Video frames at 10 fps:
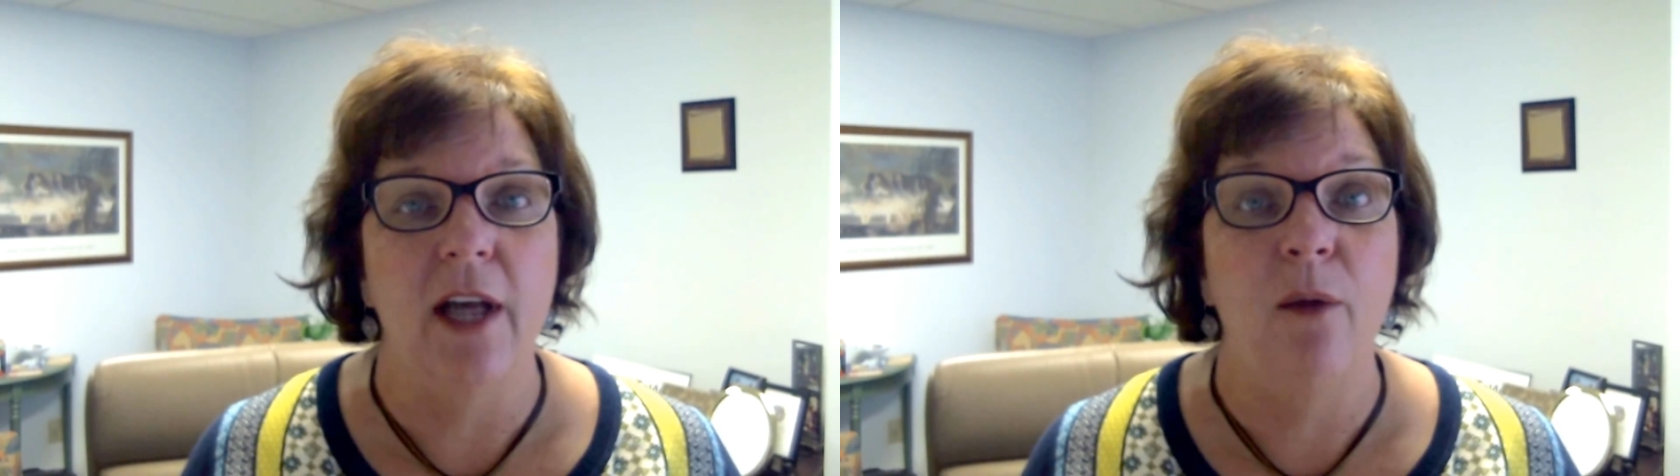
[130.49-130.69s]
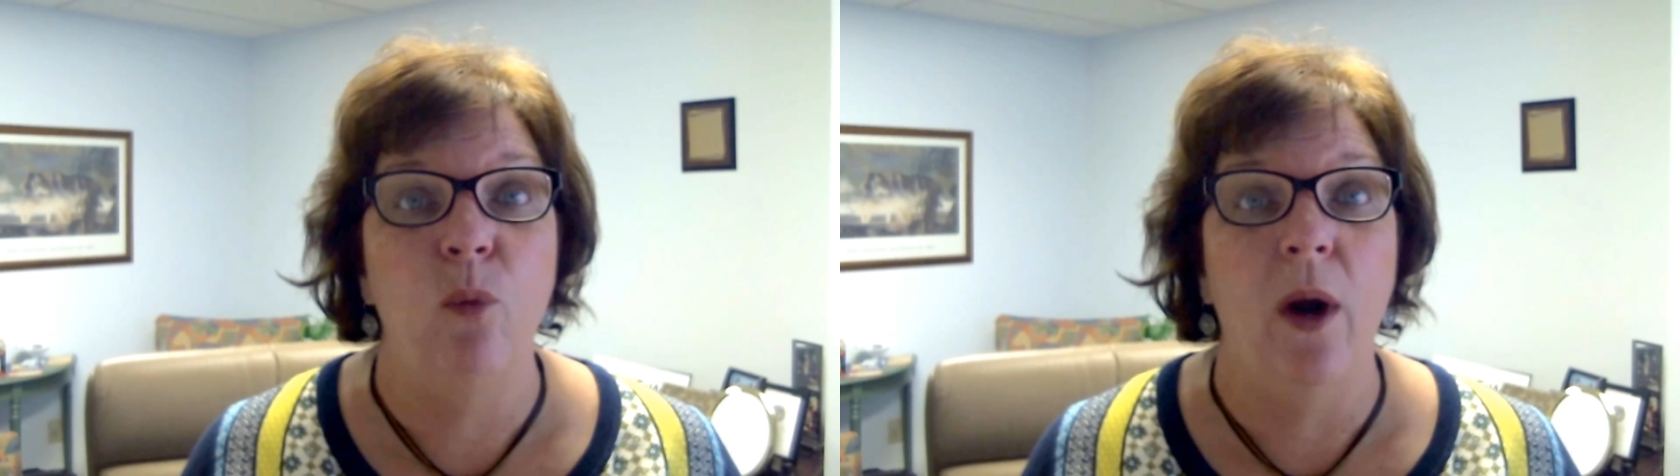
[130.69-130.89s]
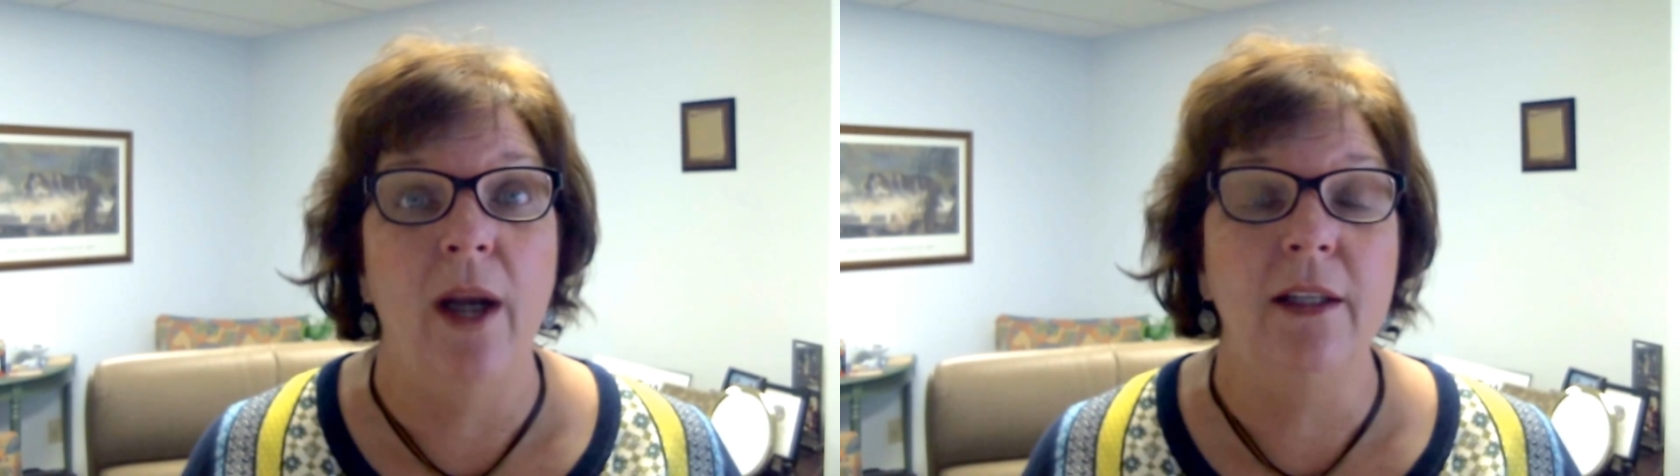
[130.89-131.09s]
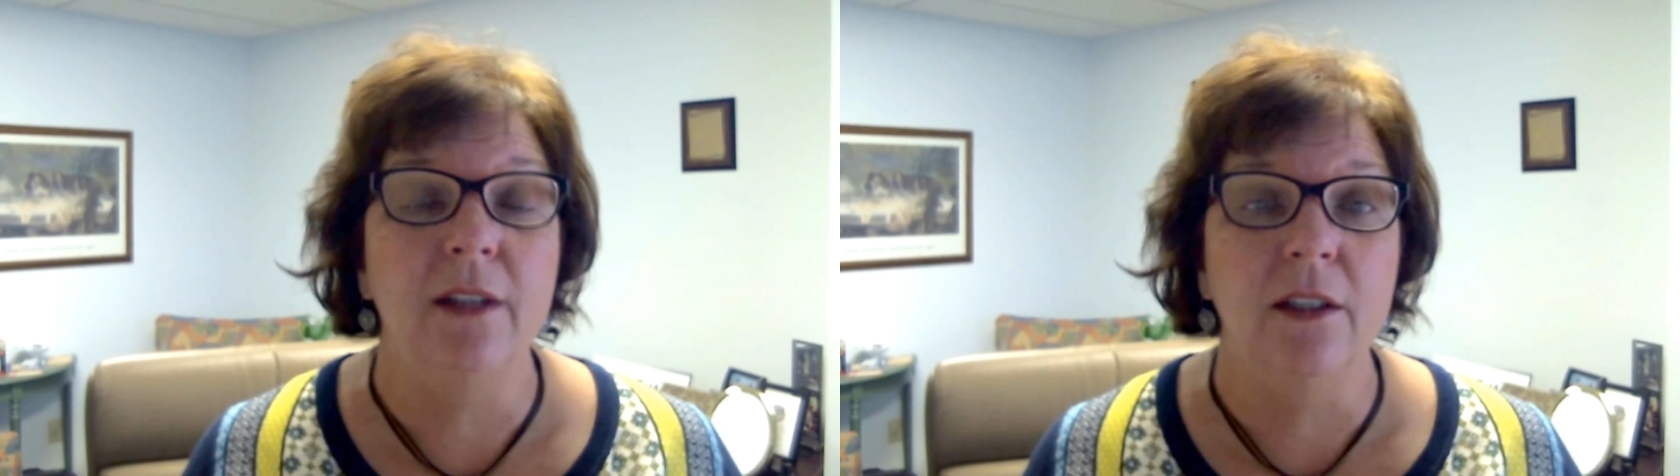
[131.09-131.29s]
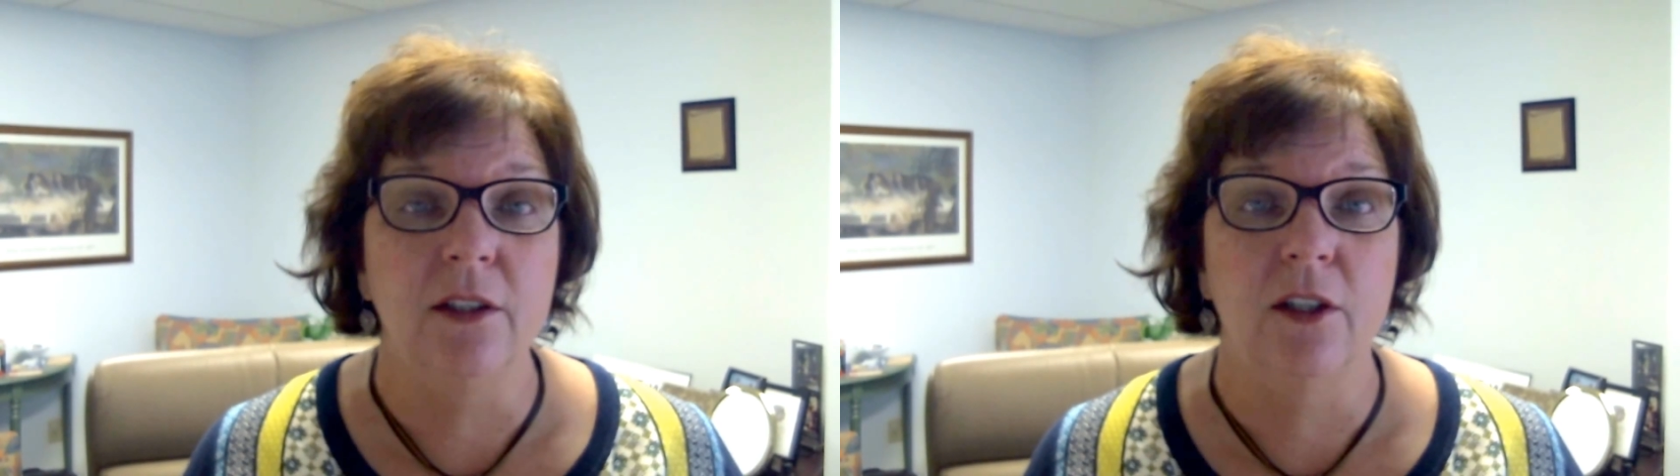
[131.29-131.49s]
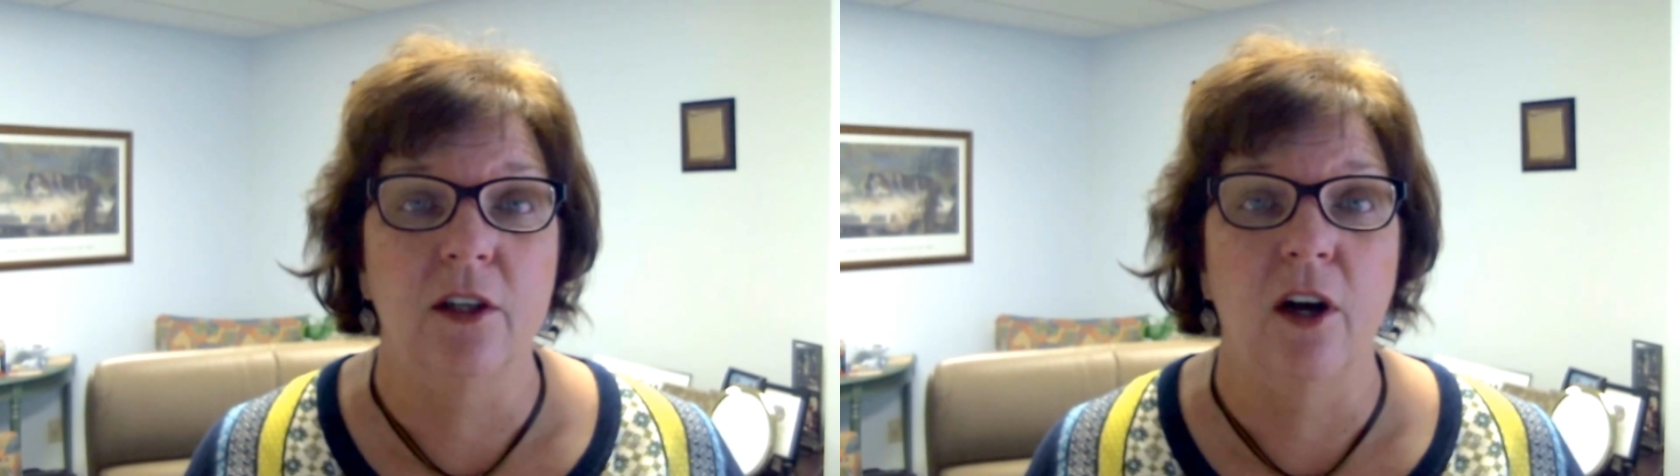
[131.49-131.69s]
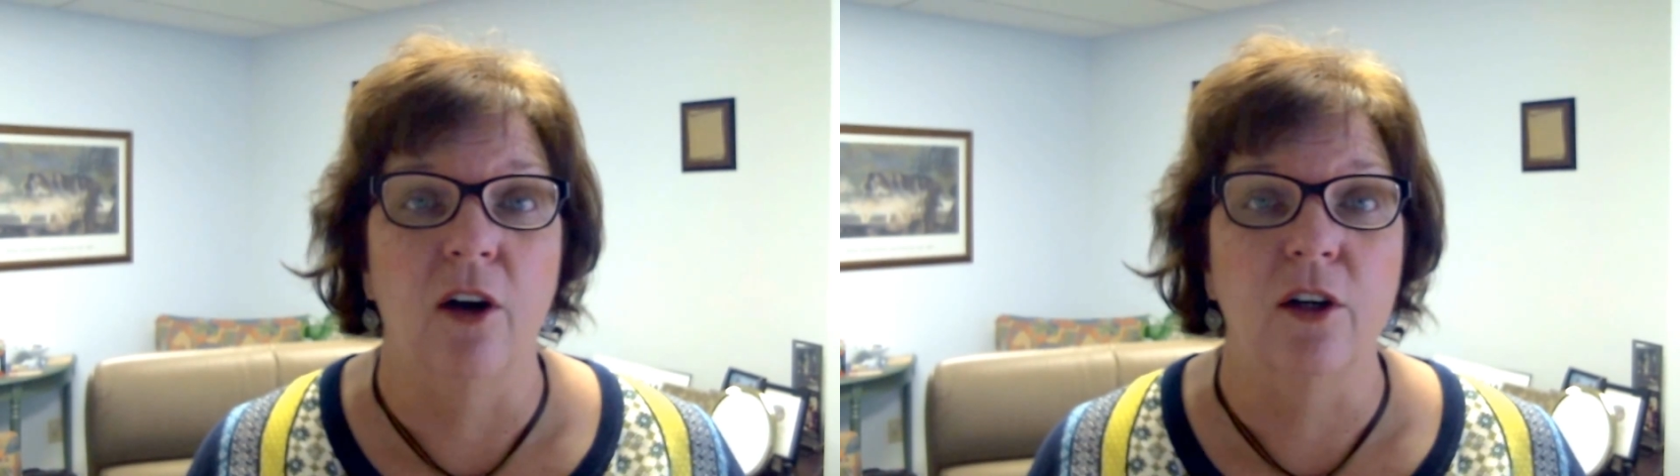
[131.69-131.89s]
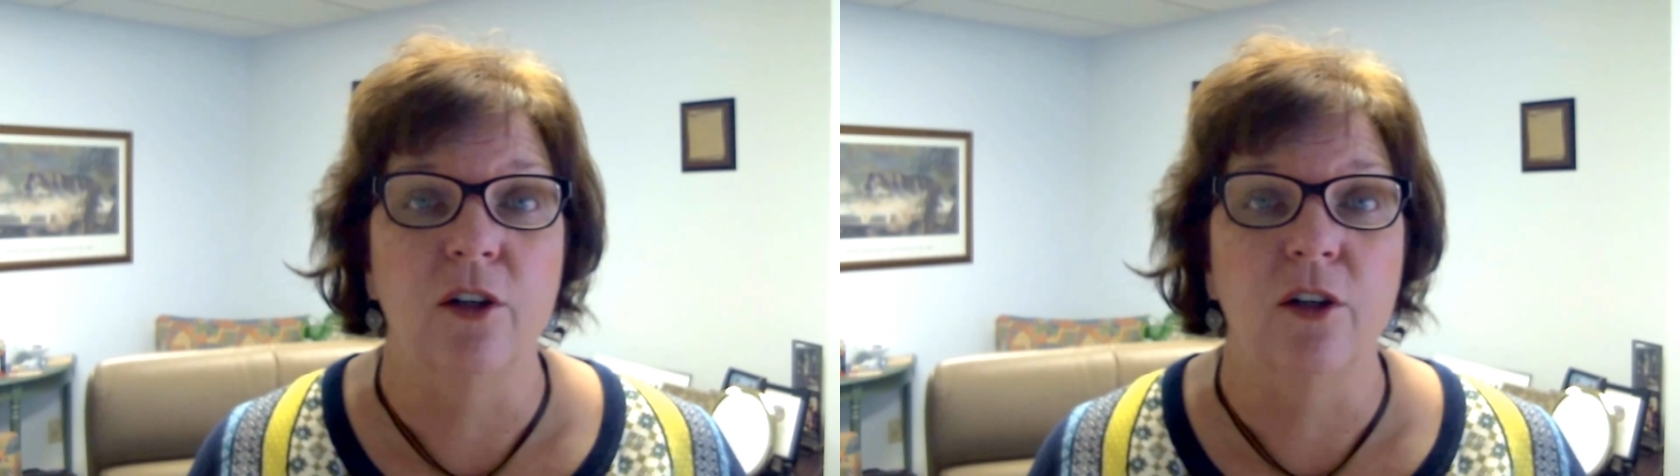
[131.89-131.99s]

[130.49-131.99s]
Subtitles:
and when it doesn't occur,